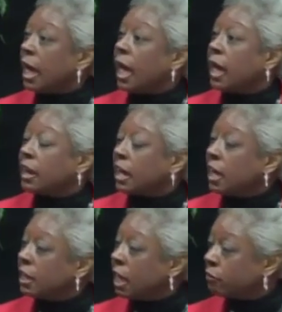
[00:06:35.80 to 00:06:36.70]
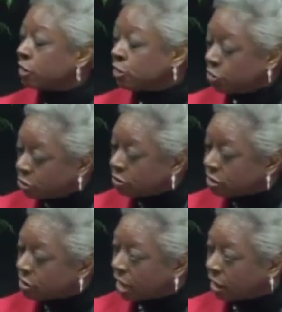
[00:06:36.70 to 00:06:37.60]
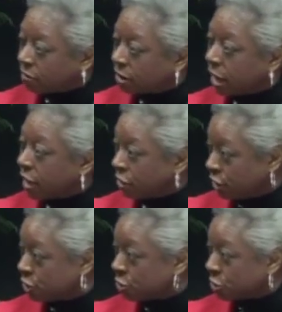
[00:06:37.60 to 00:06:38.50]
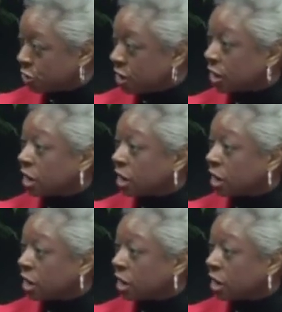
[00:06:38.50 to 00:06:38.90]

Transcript: And I have a children's gallery at Theodore Young.